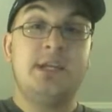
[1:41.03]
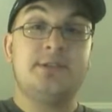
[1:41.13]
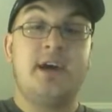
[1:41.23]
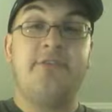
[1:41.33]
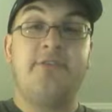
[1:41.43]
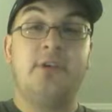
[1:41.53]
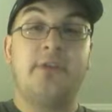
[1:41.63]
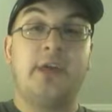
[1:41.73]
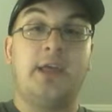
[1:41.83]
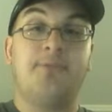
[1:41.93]

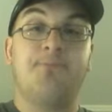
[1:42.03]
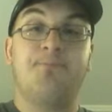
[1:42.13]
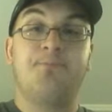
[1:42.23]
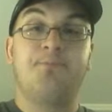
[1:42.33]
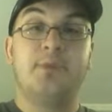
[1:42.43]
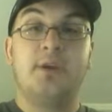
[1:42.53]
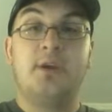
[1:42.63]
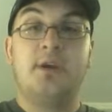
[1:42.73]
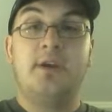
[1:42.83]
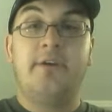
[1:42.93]
definitely,
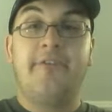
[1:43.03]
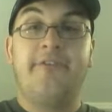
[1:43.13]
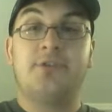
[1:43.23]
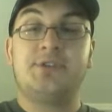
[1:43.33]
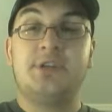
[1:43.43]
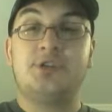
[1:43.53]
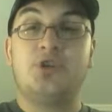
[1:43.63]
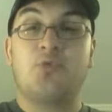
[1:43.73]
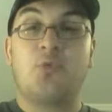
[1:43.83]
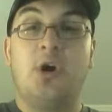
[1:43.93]
for such
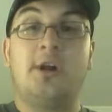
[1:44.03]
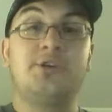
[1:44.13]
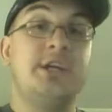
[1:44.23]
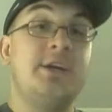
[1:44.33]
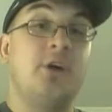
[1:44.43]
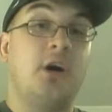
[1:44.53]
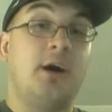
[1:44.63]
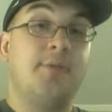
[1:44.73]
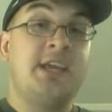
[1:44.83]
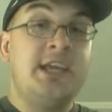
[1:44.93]
a raunchy
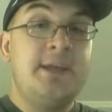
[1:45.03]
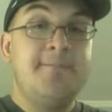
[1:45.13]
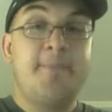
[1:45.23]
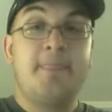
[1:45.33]
comedy,